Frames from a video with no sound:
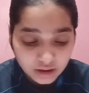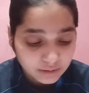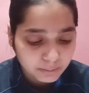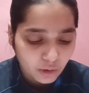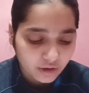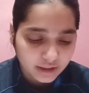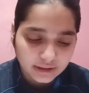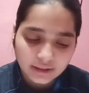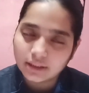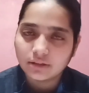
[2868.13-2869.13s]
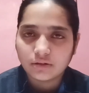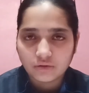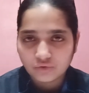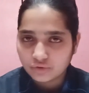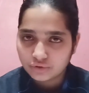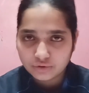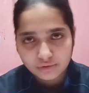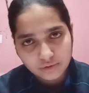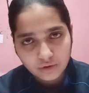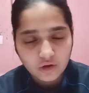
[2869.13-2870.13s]
unprotected intercourse.
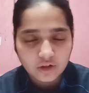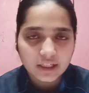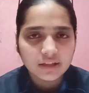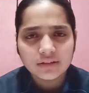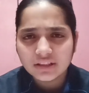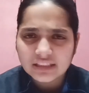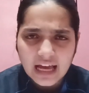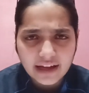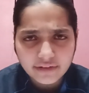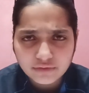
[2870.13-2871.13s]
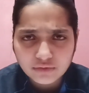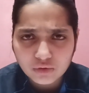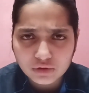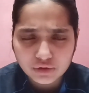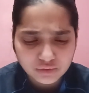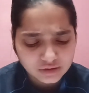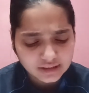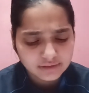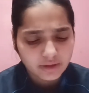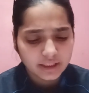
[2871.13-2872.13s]
Okay, this I have told you,
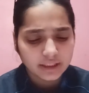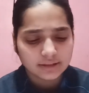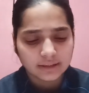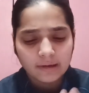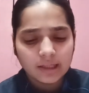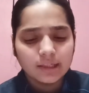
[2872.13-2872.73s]
it's very easy